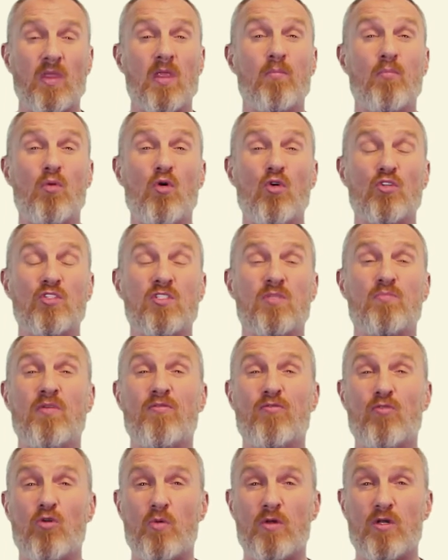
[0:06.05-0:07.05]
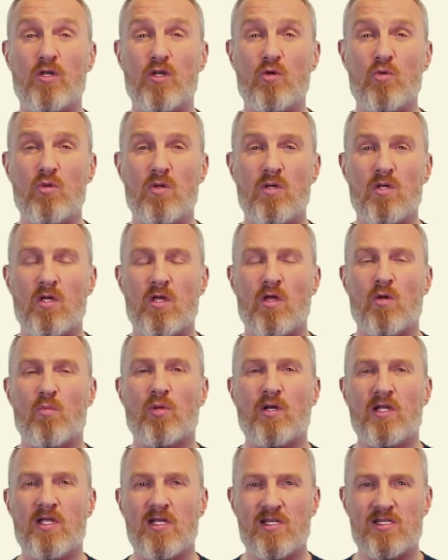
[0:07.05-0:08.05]
But before we do,
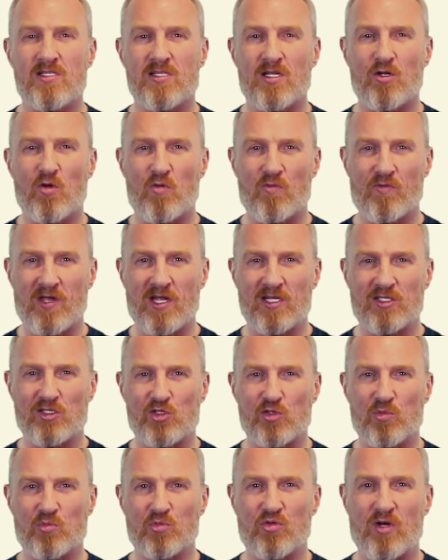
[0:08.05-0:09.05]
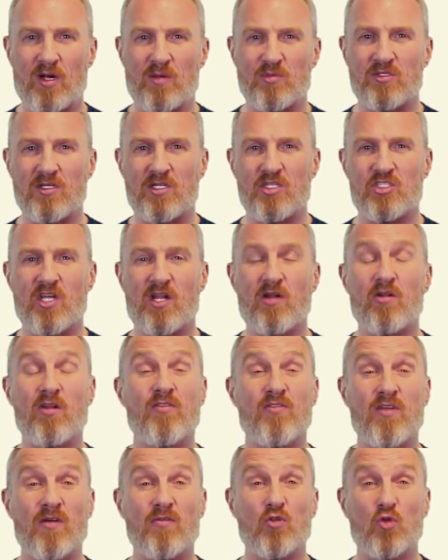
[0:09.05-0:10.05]
please don't forget to subscribe to the channel
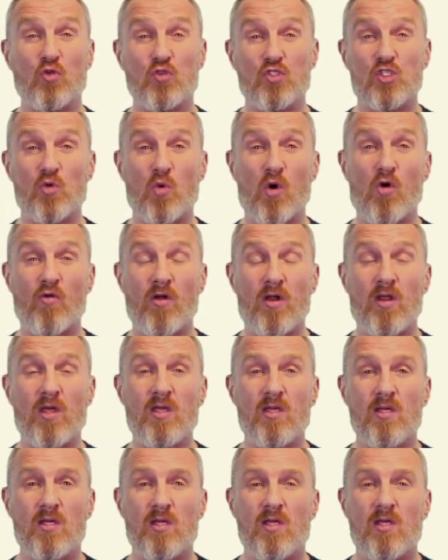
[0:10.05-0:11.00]
if you haven't done so already.